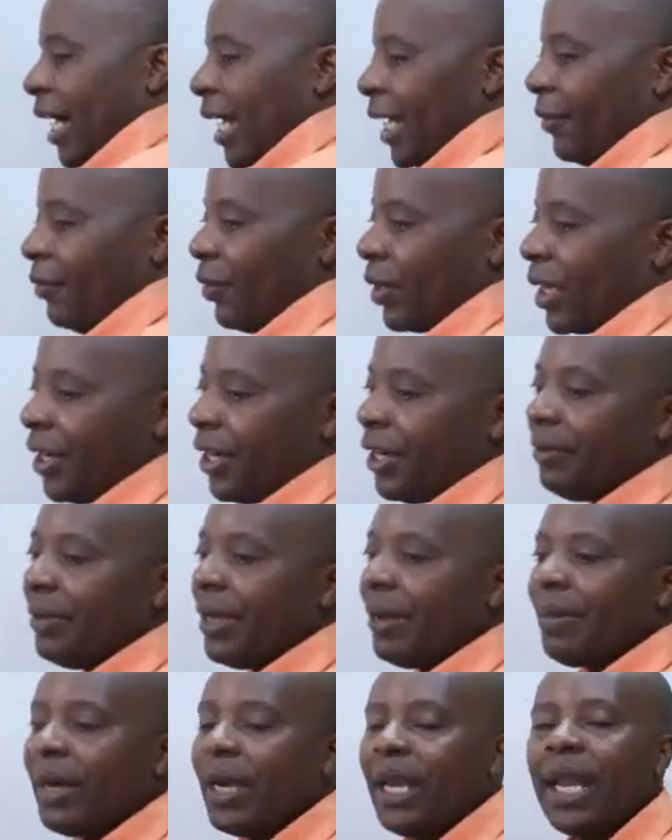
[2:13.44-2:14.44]
And if you can
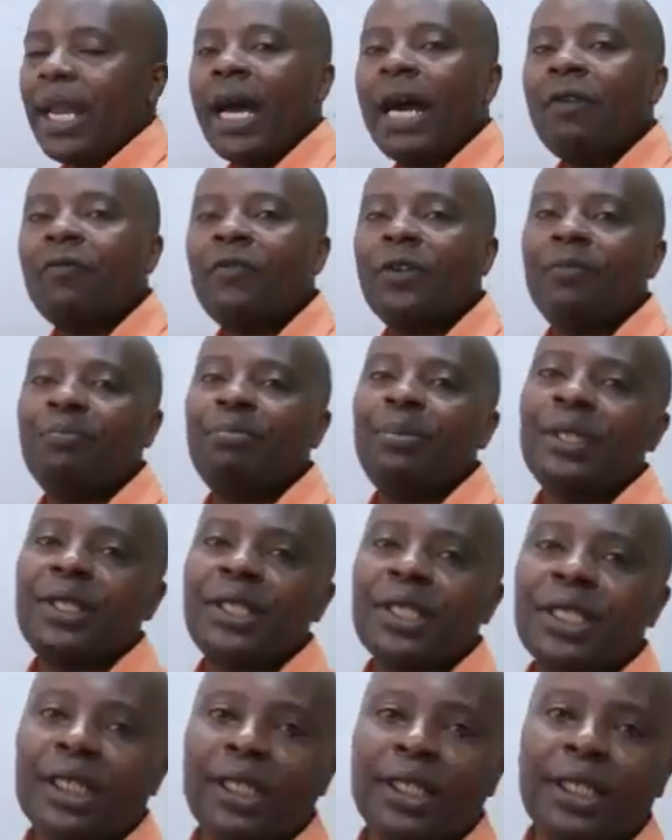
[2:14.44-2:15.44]
remember NAV,
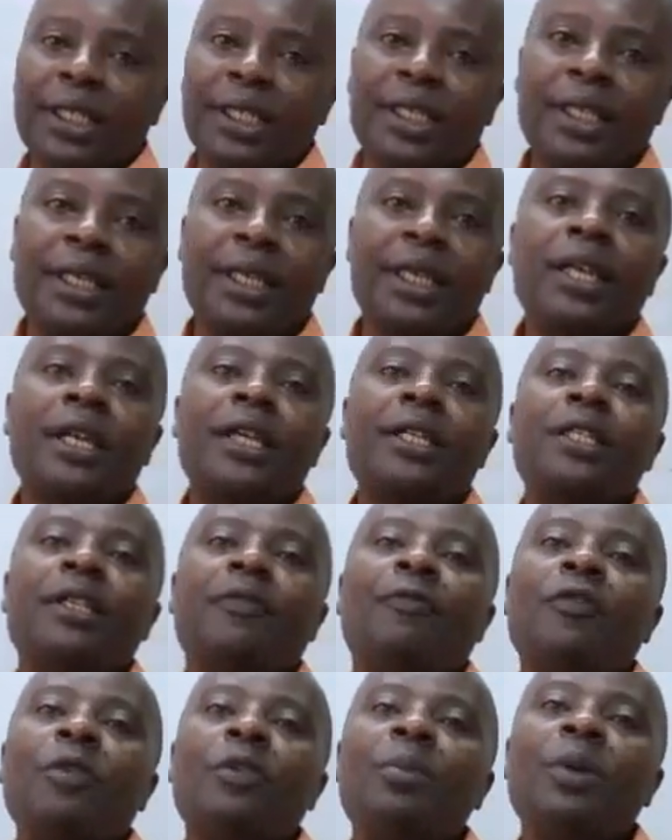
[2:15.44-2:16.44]
basically, the
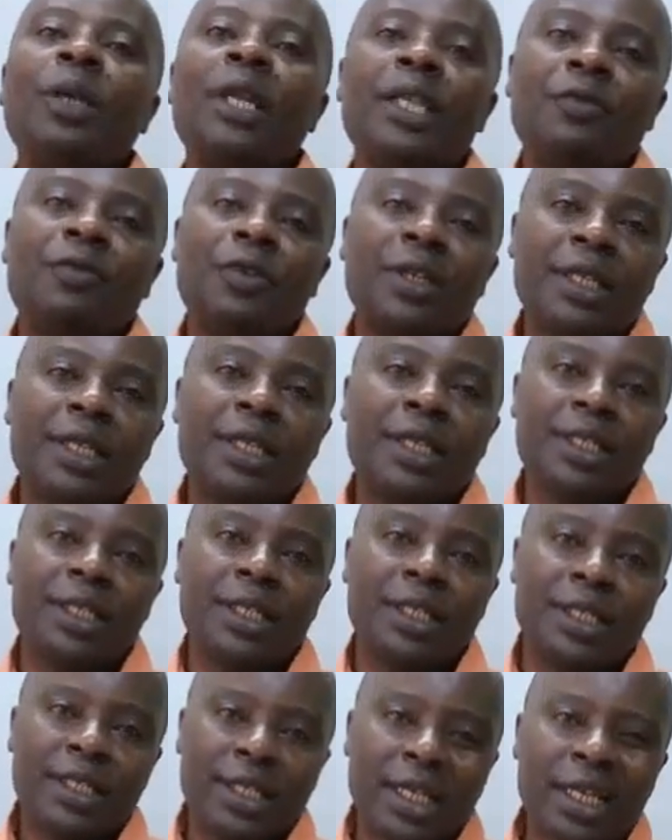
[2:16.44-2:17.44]
formula is very
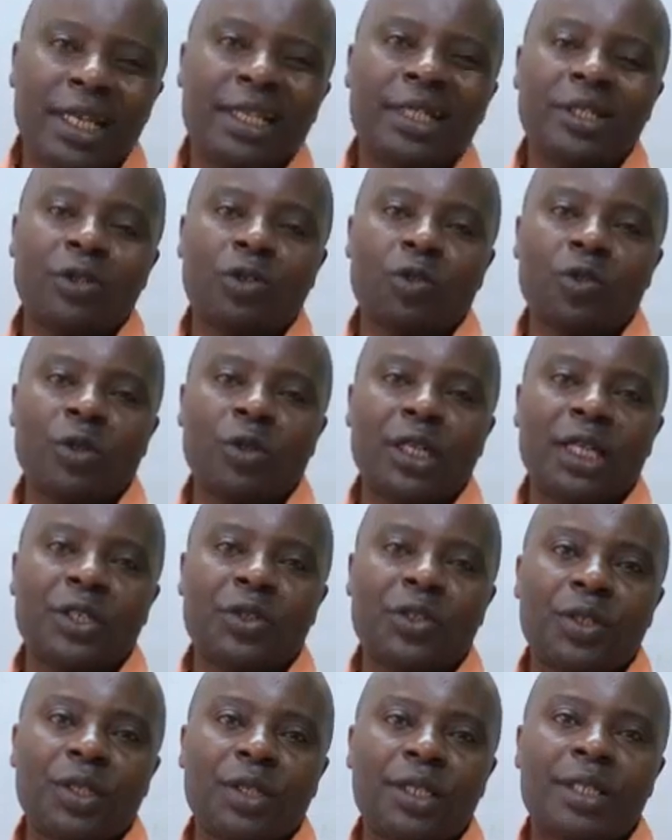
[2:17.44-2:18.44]
easy. Take the total
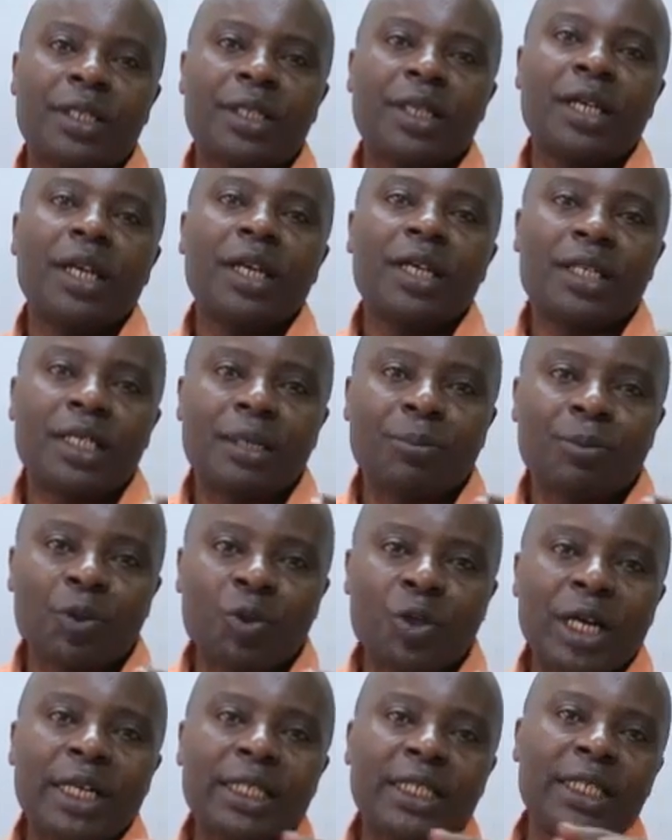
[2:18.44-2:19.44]
assets,
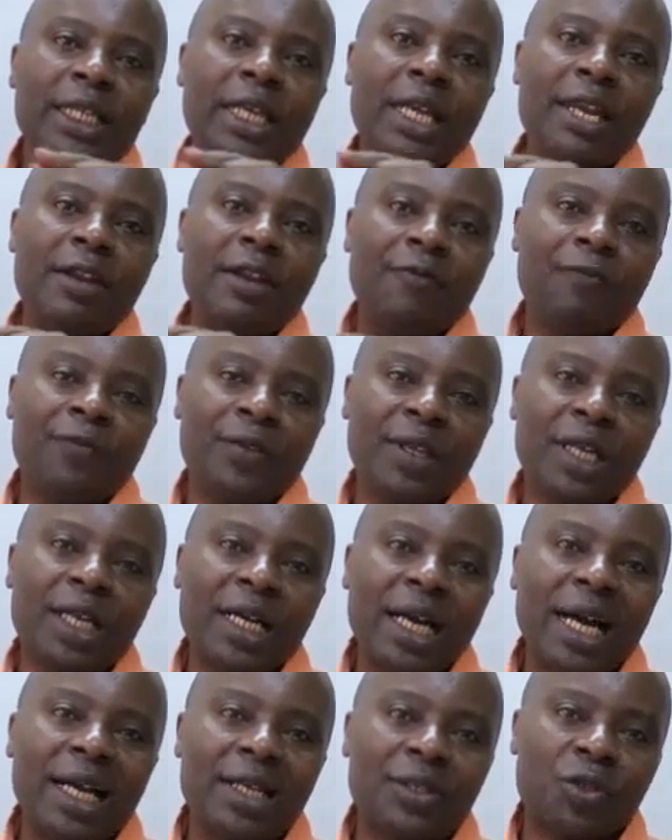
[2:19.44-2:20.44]
subtract any fake
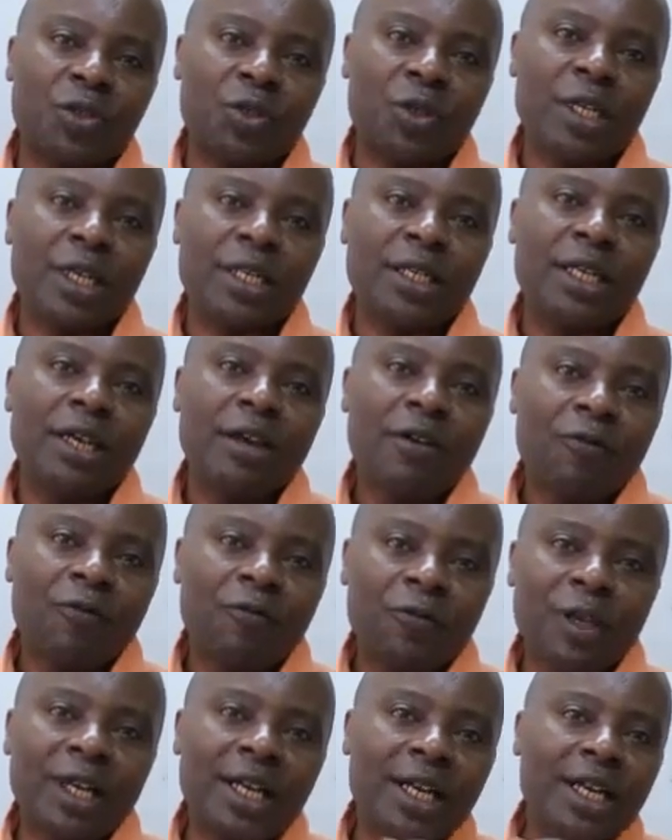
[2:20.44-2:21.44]
asset.
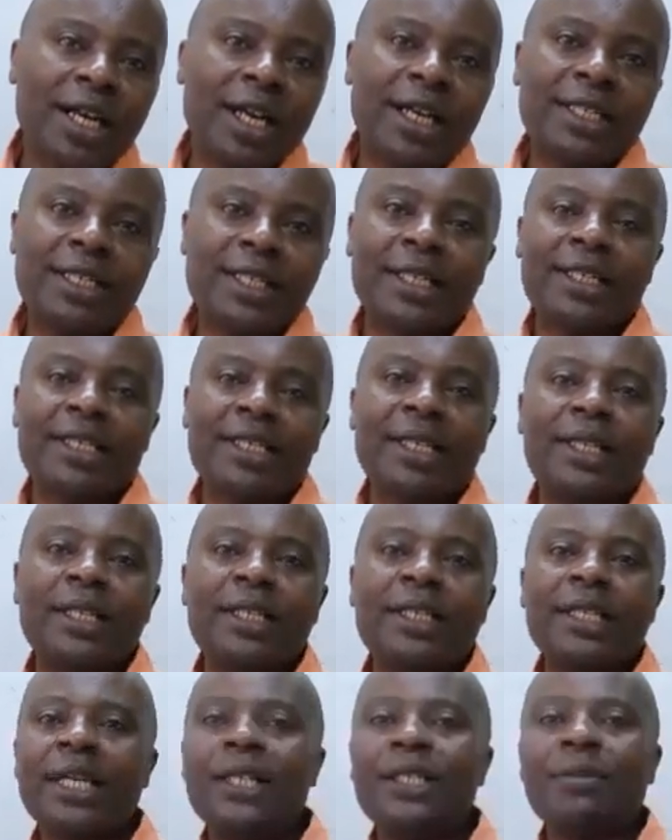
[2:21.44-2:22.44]
Fake assets are
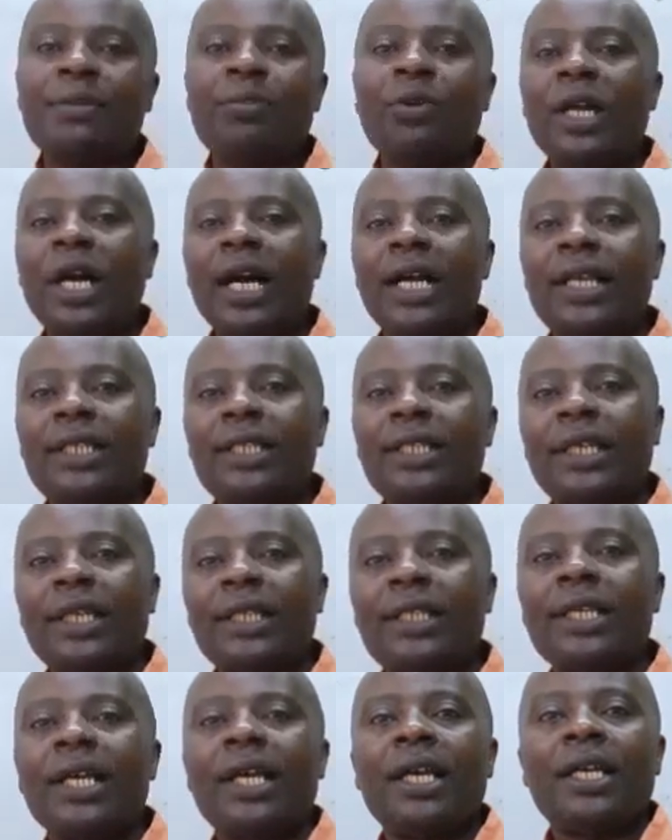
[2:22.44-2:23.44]
intangible
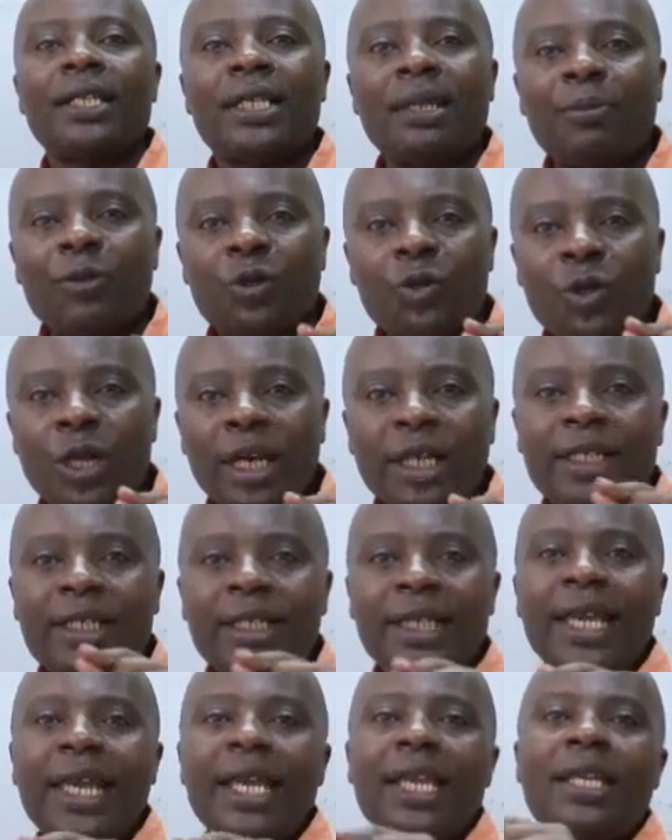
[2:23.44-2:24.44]
assets.
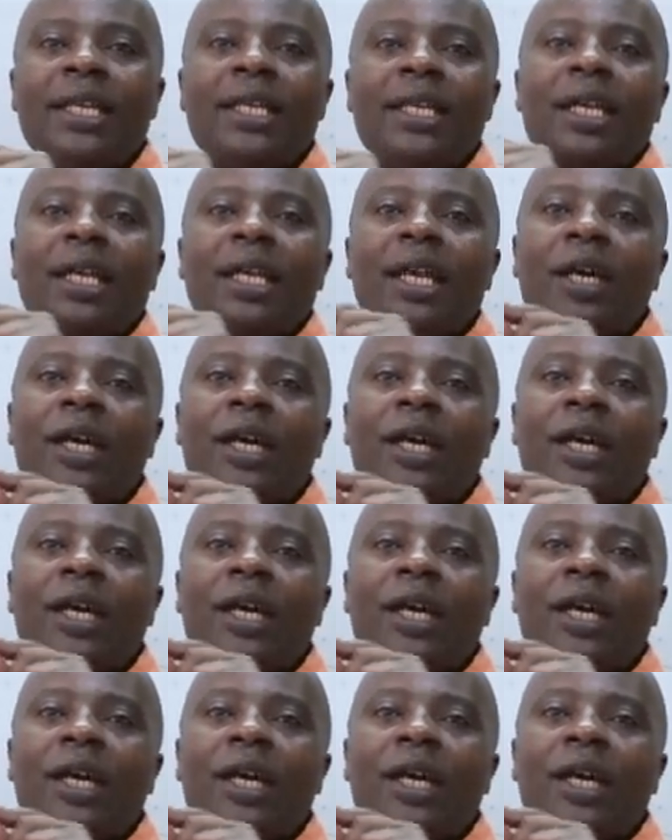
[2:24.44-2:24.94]
Subtract any